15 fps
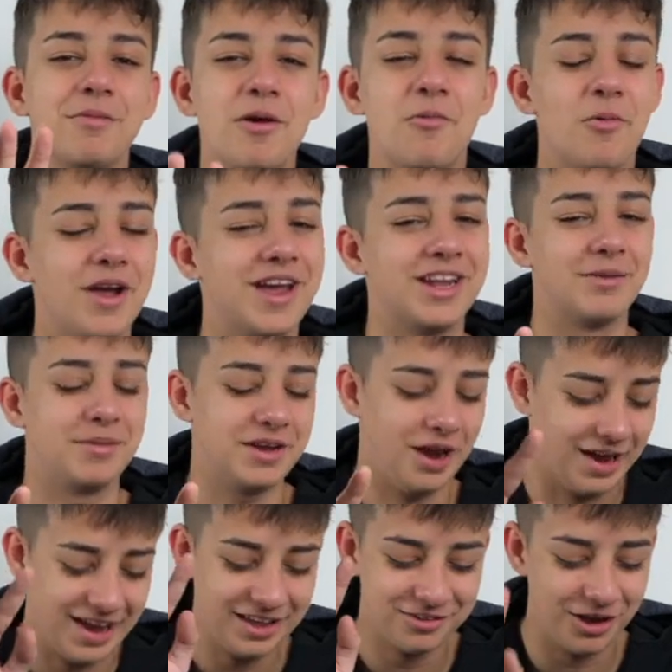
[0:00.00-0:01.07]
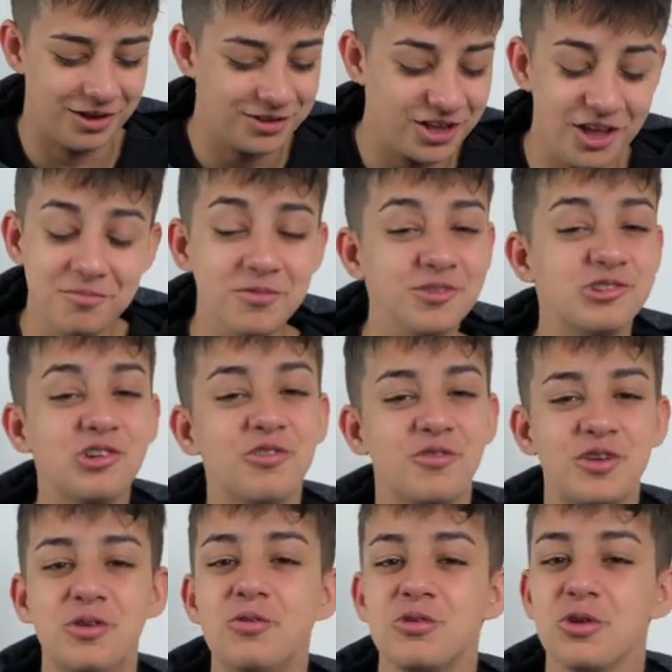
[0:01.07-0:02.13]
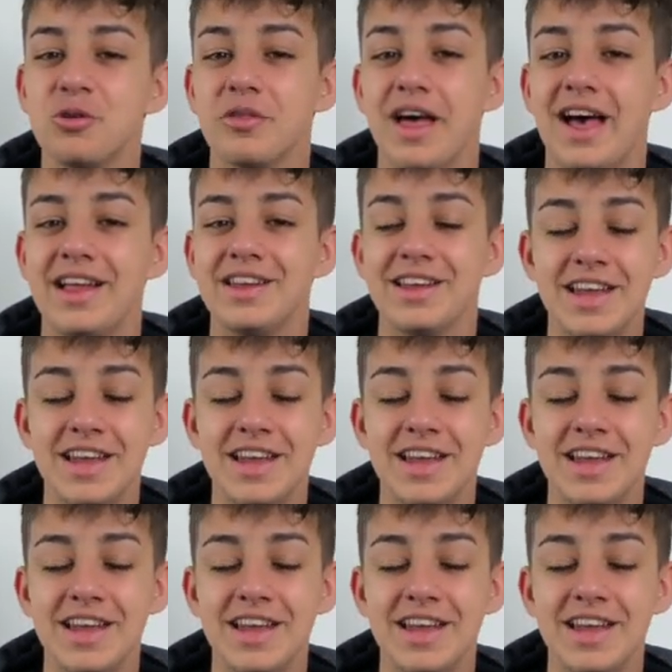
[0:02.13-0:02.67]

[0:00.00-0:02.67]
a bit weird. I mean, I guess I'm not sure if we all do that.